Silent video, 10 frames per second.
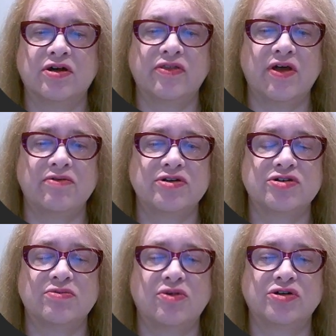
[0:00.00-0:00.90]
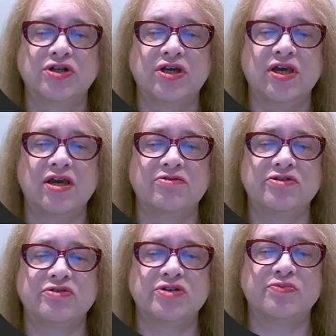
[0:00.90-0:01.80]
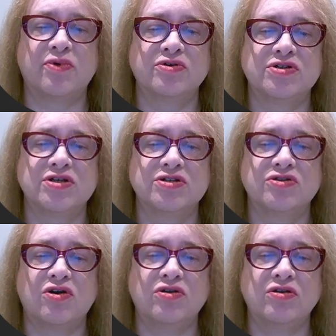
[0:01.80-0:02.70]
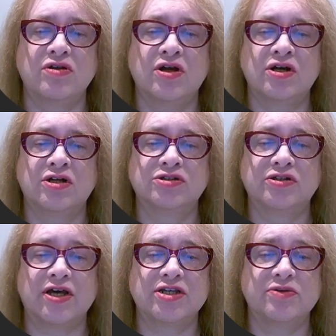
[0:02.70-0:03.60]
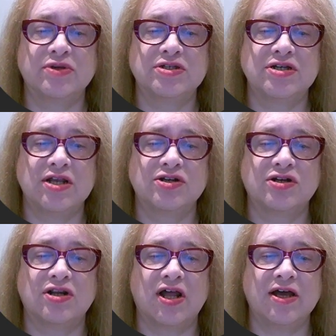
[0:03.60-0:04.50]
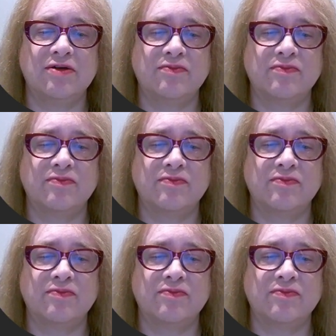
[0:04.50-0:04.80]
There is some logic here if the response is none. So that's a potential line.